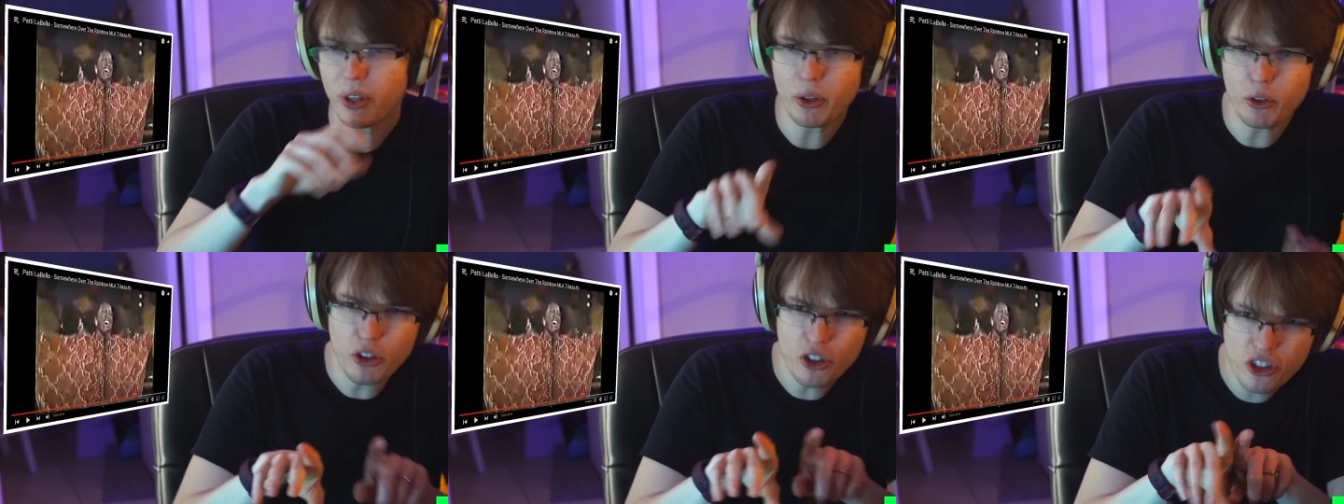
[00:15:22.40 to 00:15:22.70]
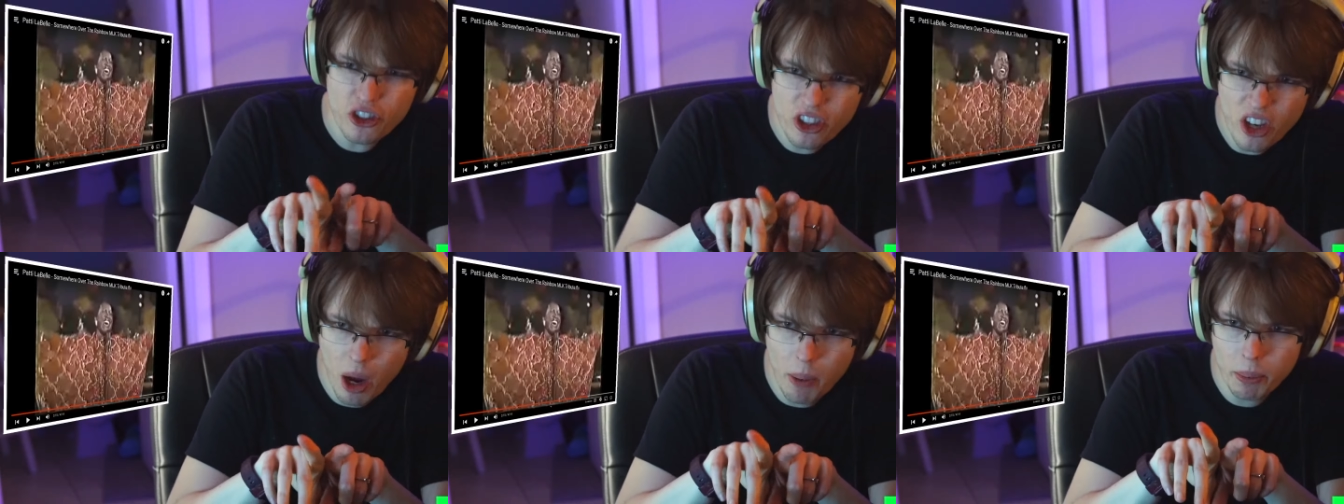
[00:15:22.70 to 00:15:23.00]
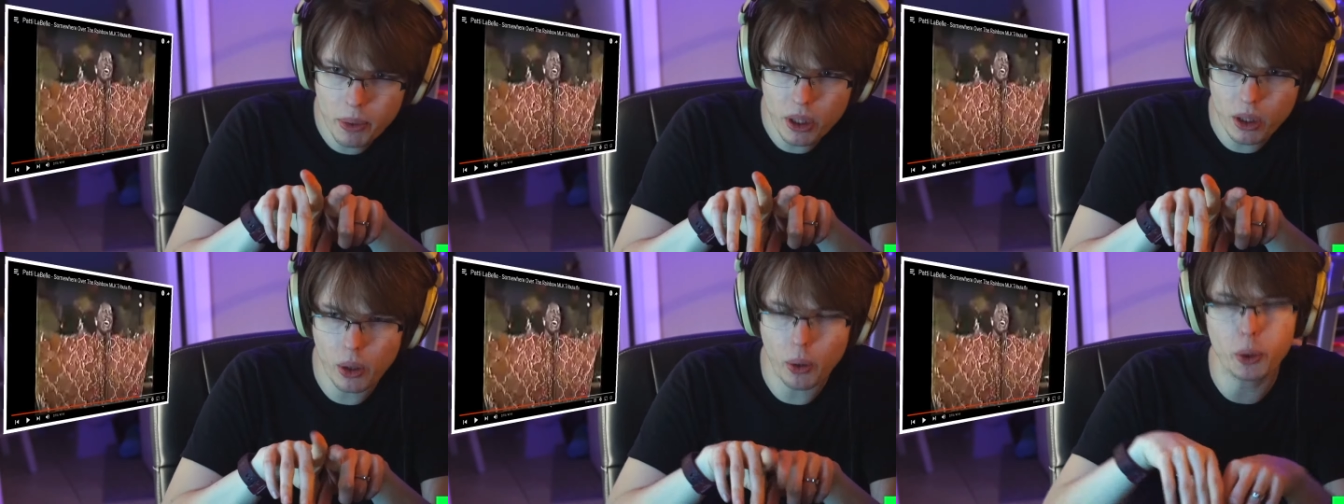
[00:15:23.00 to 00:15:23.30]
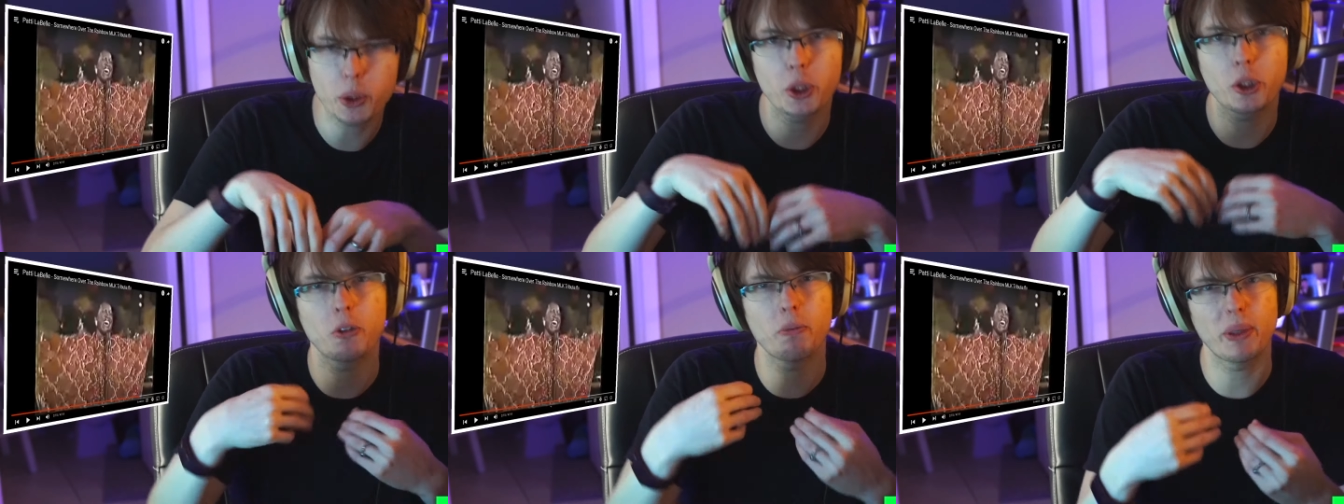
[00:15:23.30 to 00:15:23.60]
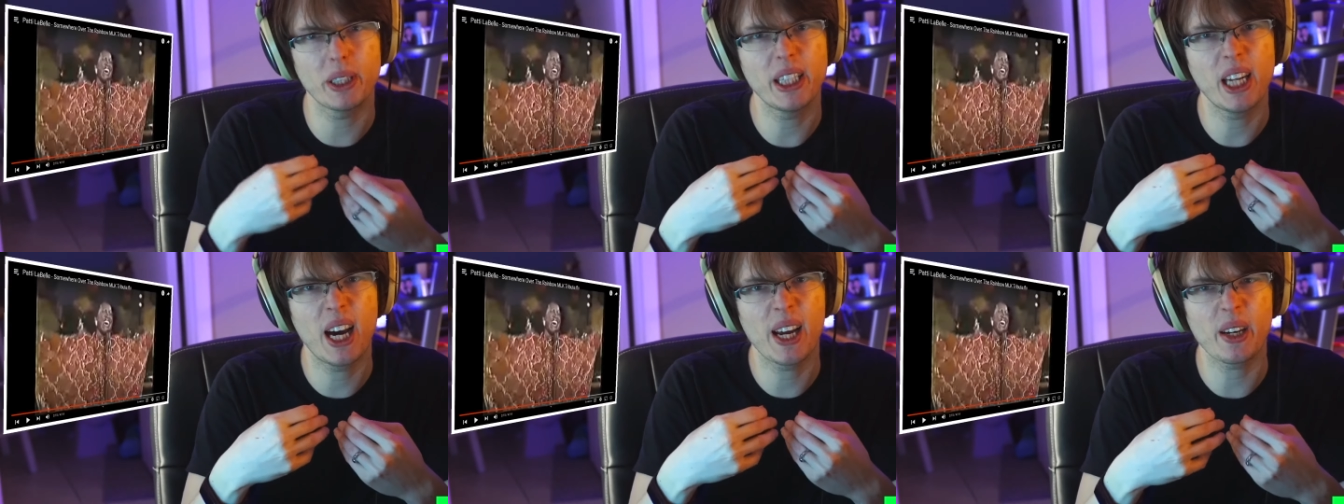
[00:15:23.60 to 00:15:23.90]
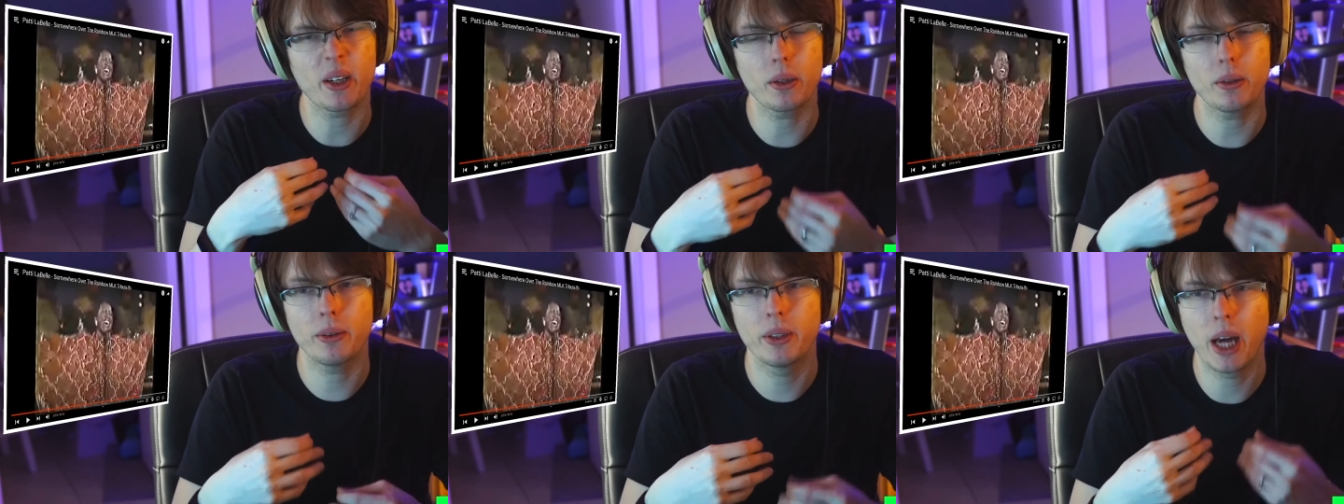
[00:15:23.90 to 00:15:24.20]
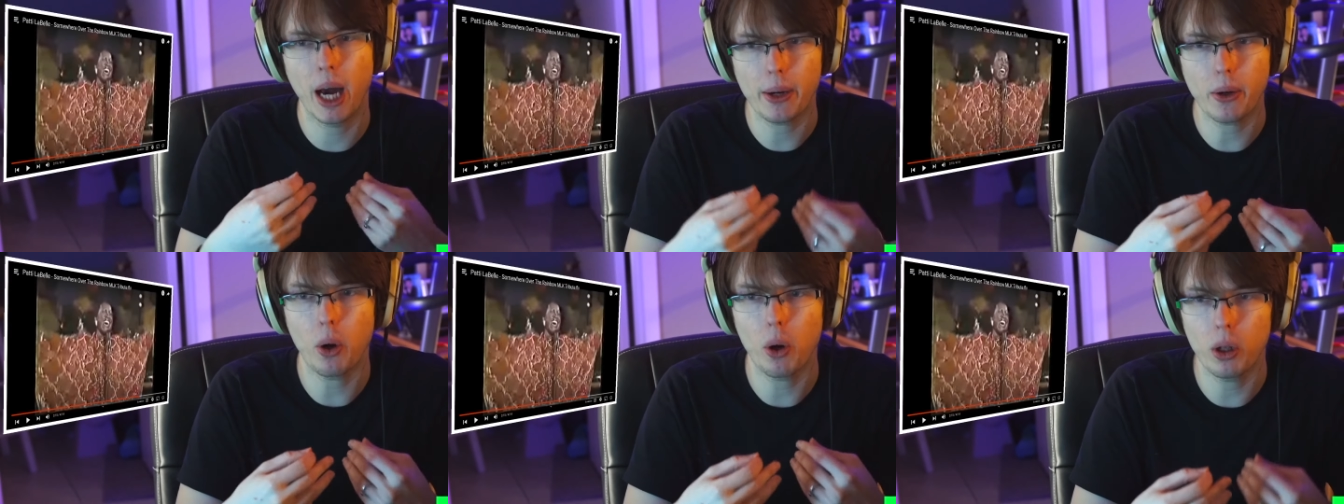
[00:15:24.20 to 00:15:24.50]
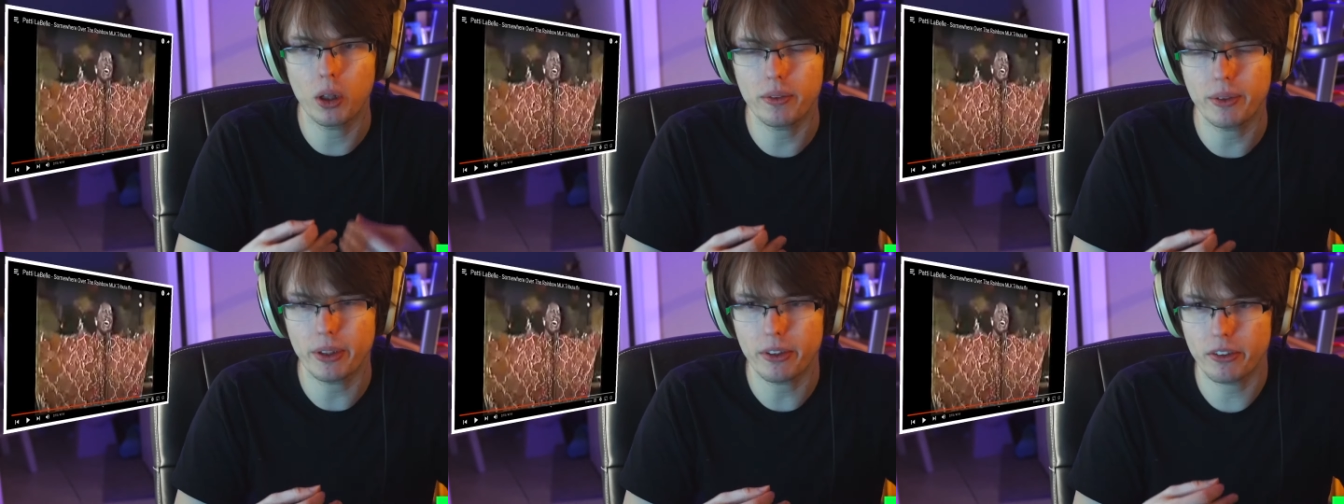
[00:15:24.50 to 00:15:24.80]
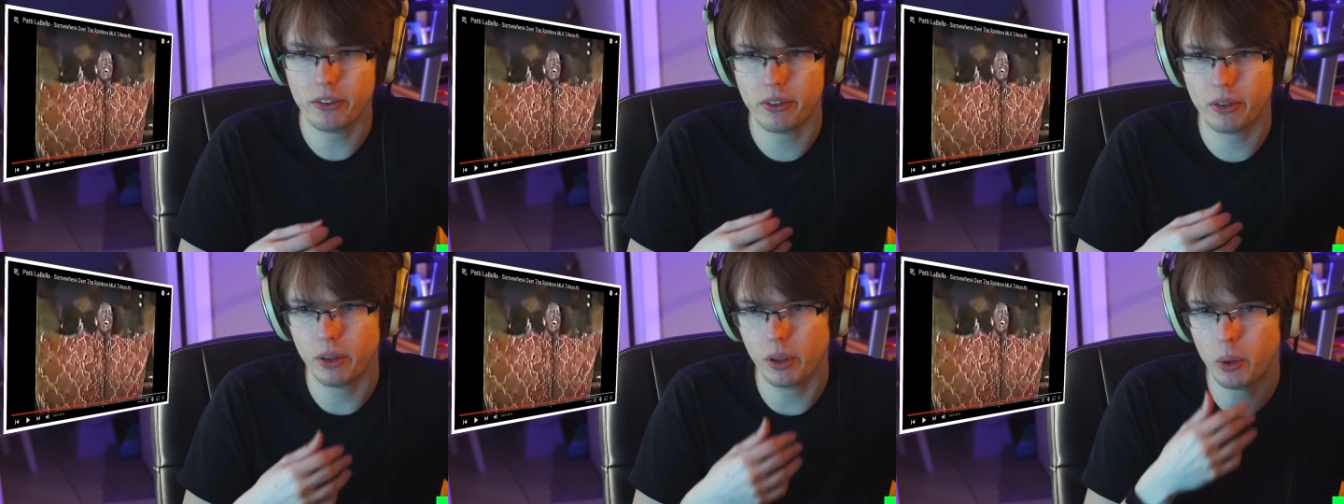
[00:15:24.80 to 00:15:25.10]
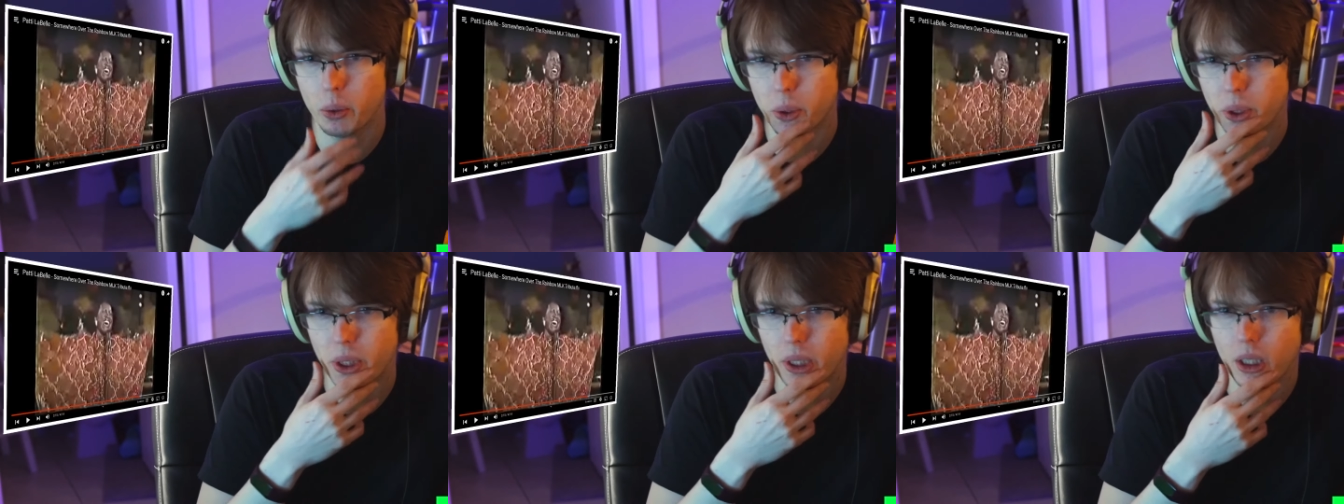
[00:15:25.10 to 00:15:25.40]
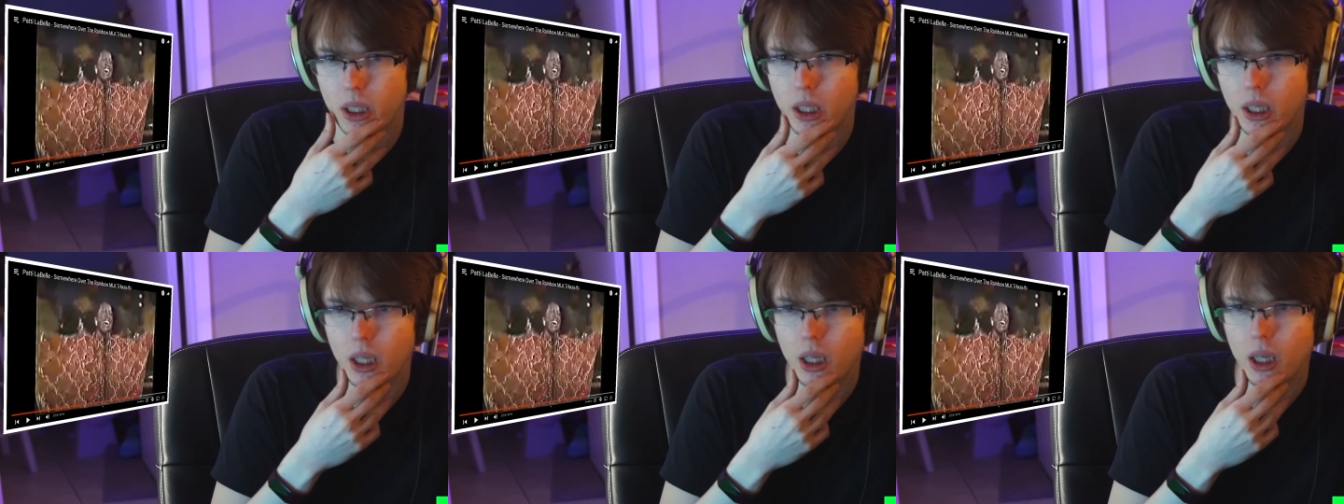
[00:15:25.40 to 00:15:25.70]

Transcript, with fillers: there's some closure, but not, not all of its closure.